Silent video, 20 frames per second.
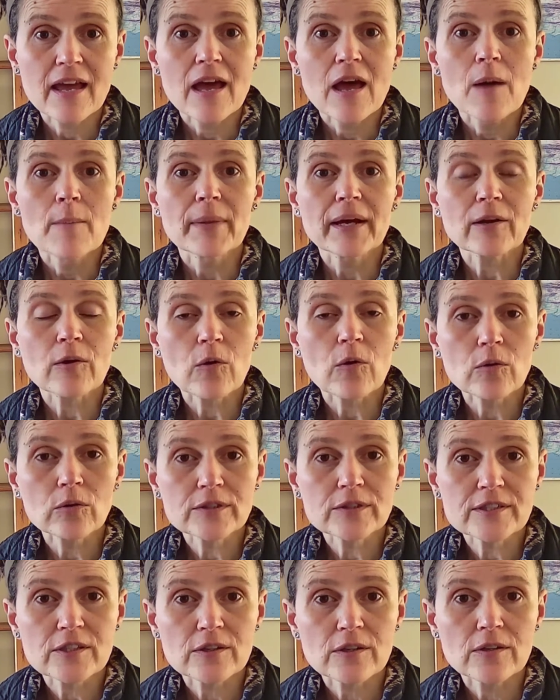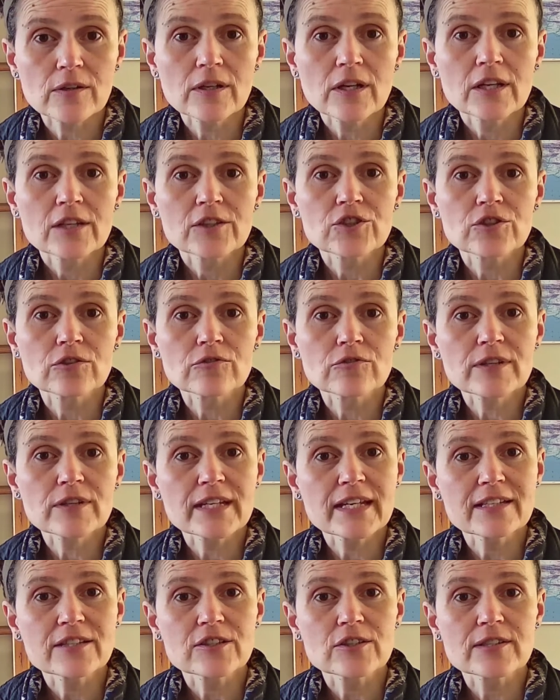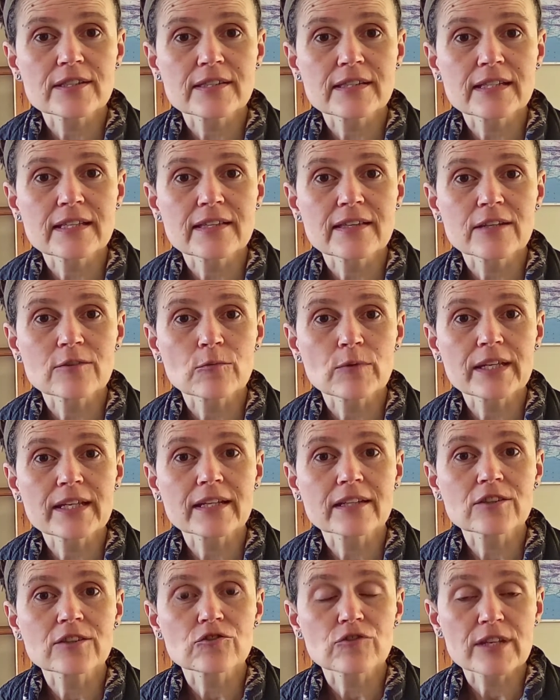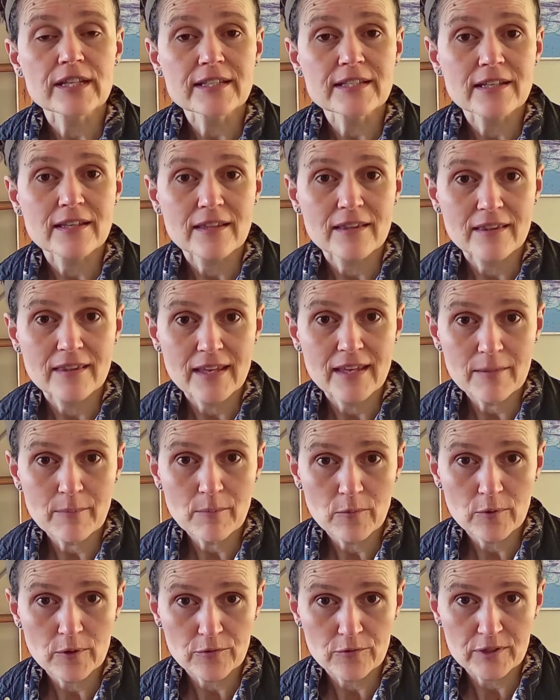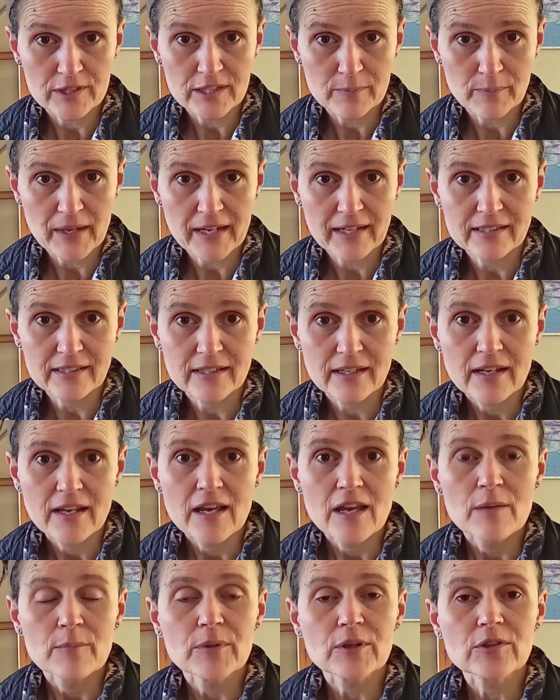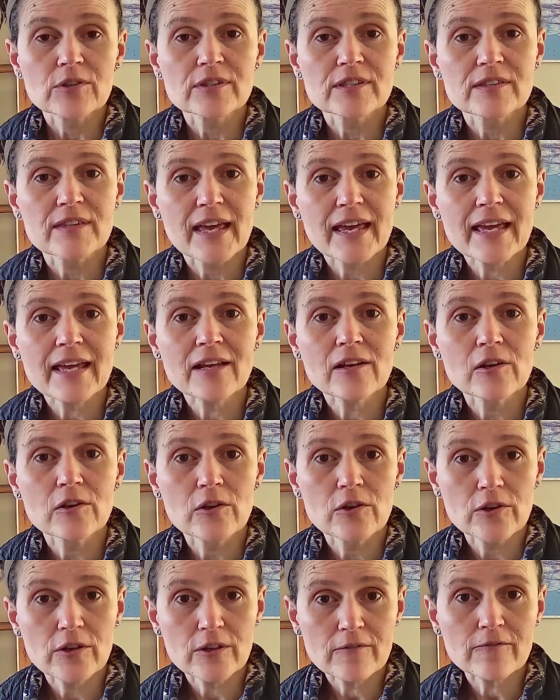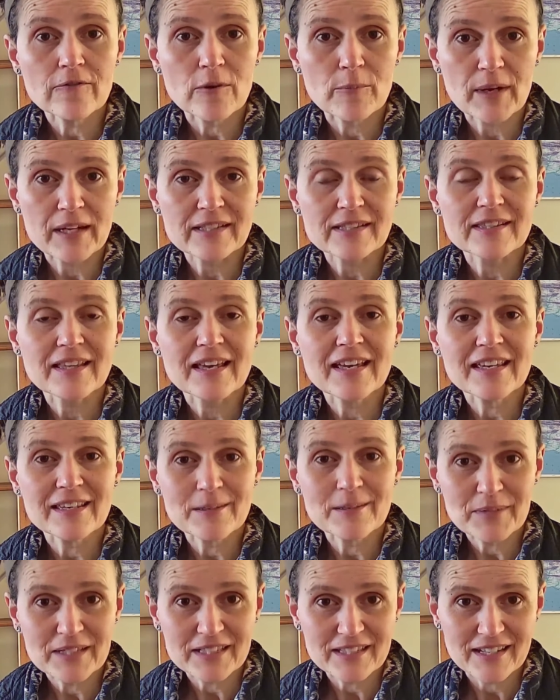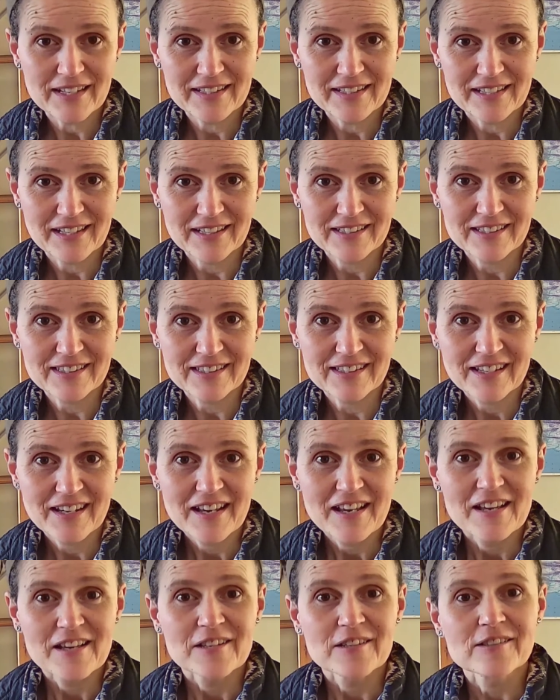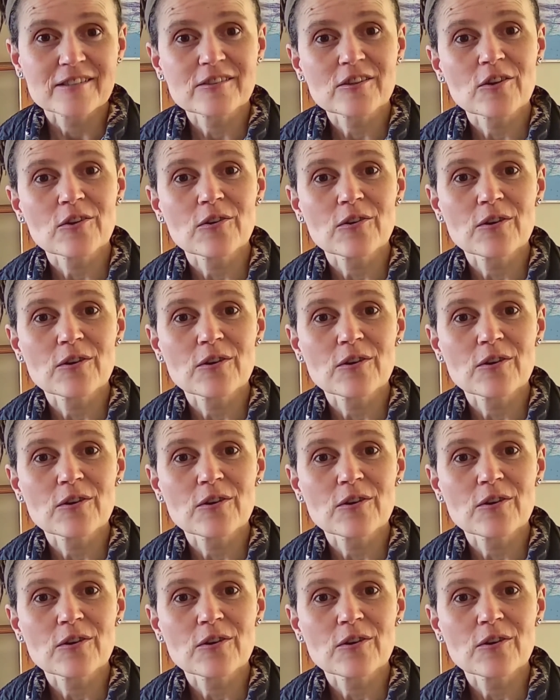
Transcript: But also, children need to see that we can treat them with respect because they learn from us, they imitate us. So